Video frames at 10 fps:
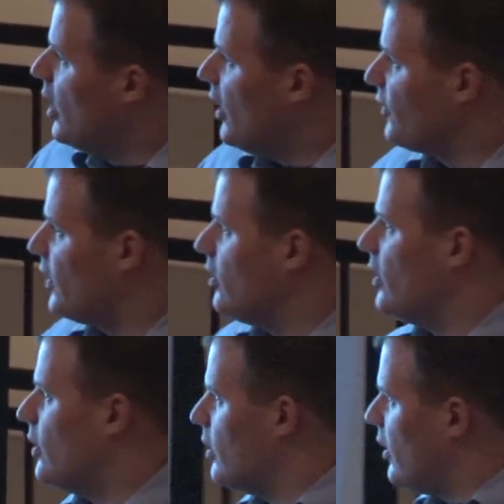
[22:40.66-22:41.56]

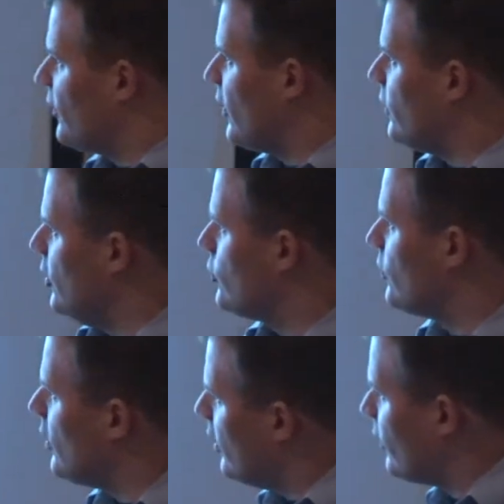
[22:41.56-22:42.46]
Assess
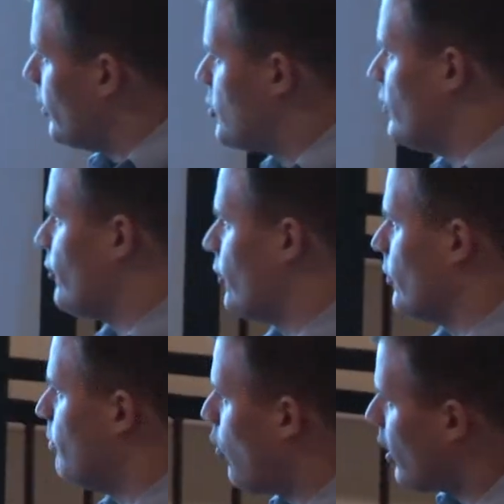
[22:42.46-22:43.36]
each assumption for
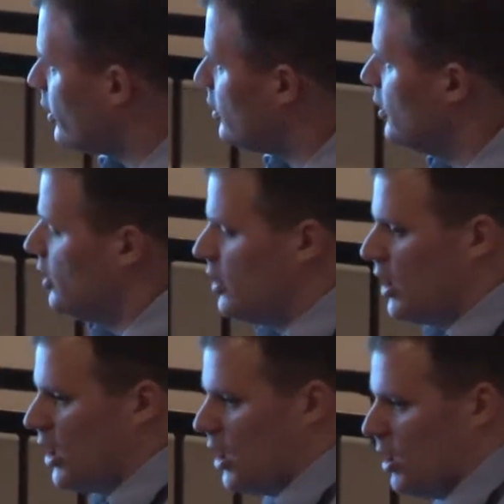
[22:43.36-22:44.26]
support.
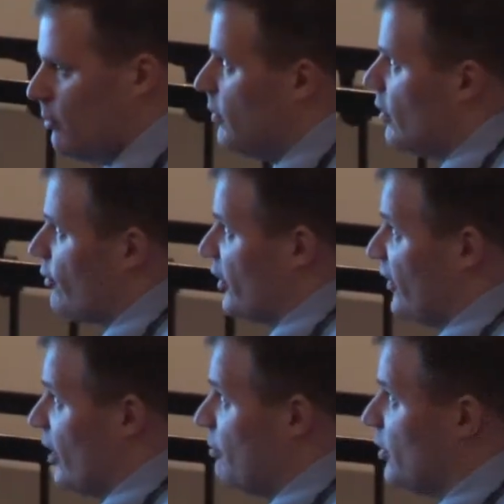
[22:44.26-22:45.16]
For
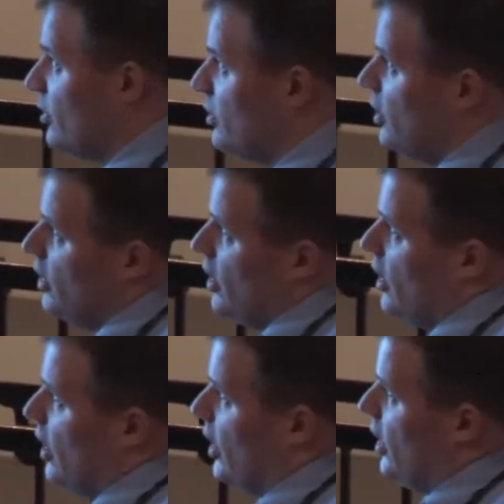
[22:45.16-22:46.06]
example,
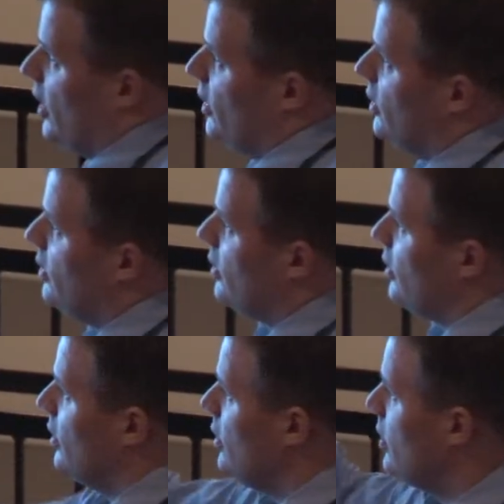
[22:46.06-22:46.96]
an
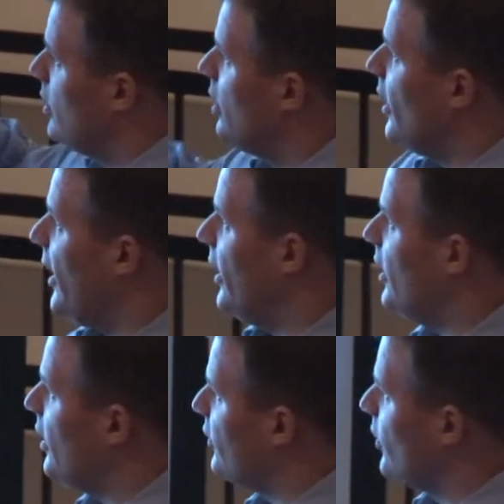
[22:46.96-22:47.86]

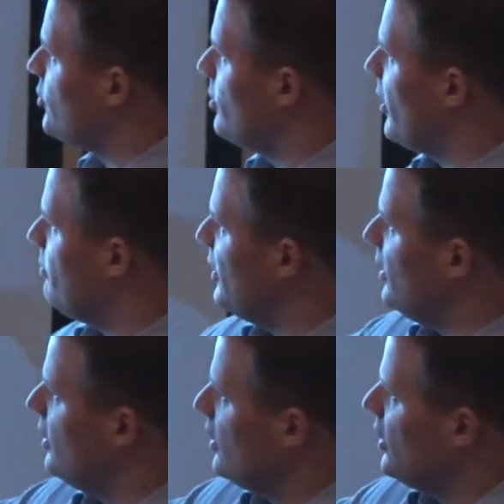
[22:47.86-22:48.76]
assumption might
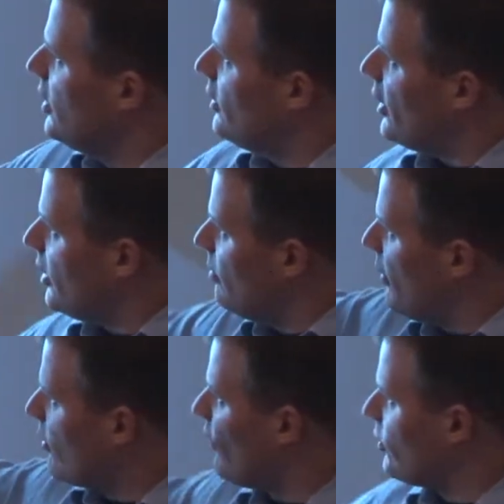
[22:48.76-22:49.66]
be that
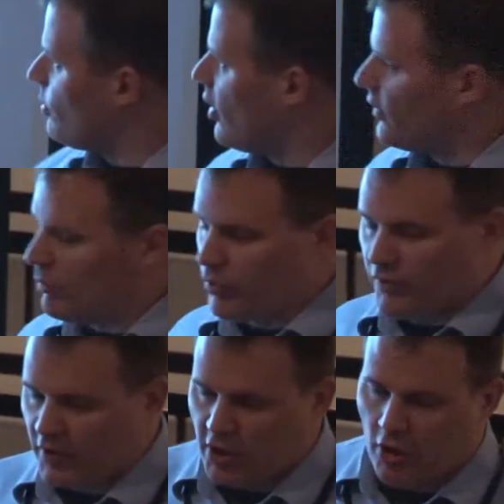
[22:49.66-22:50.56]
microvisor products
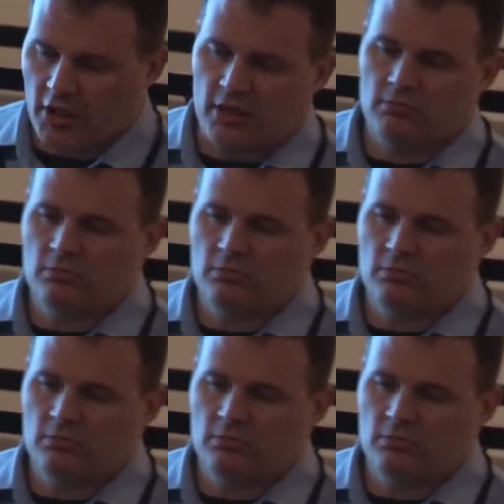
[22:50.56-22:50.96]
improve security.